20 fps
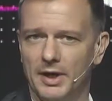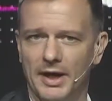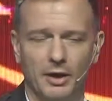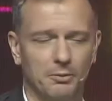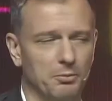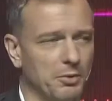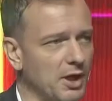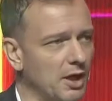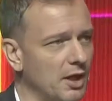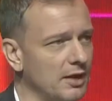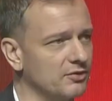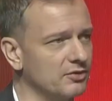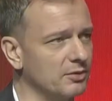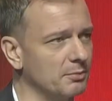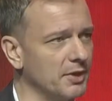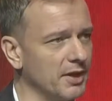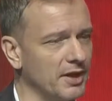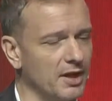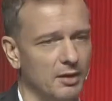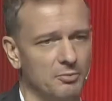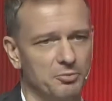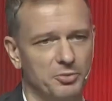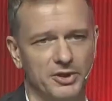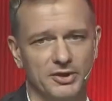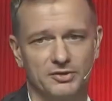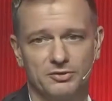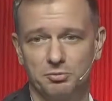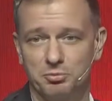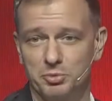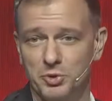help guide some of the
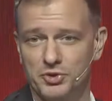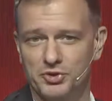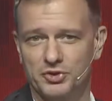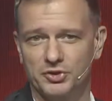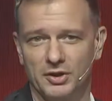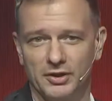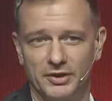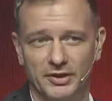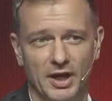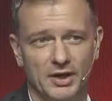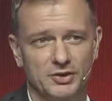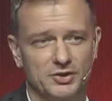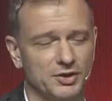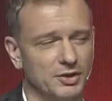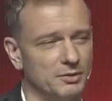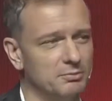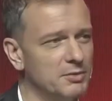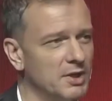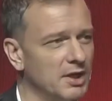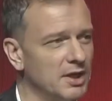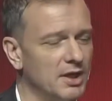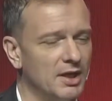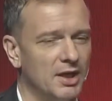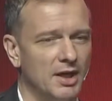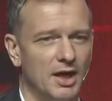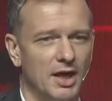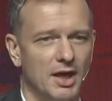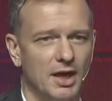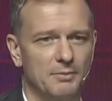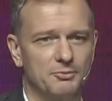companies and push and nudge them
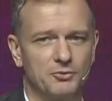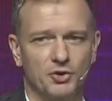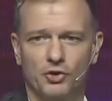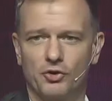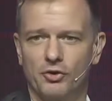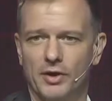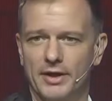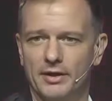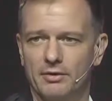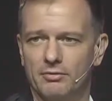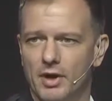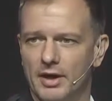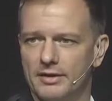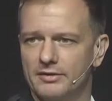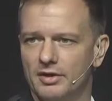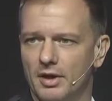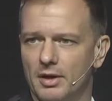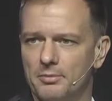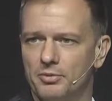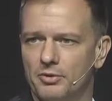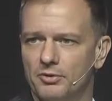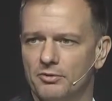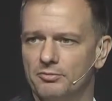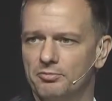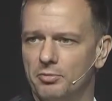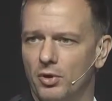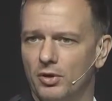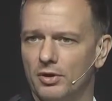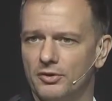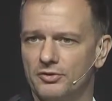to create the right type
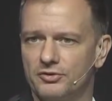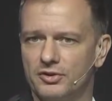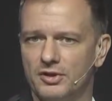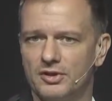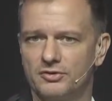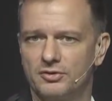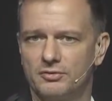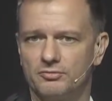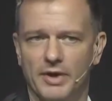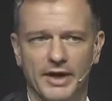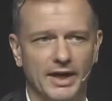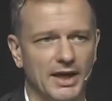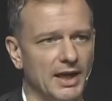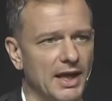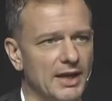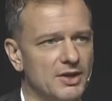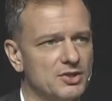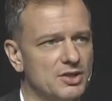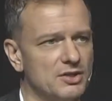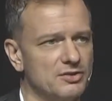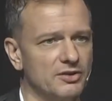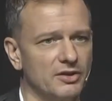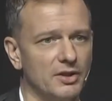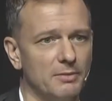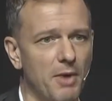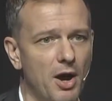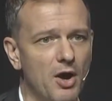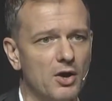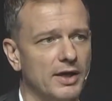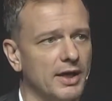of policies and regulations in the
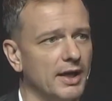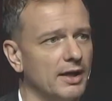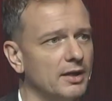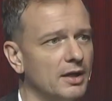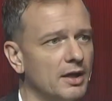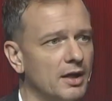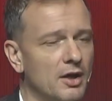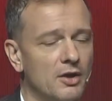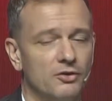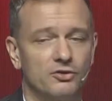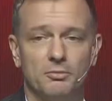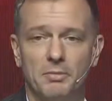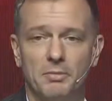market so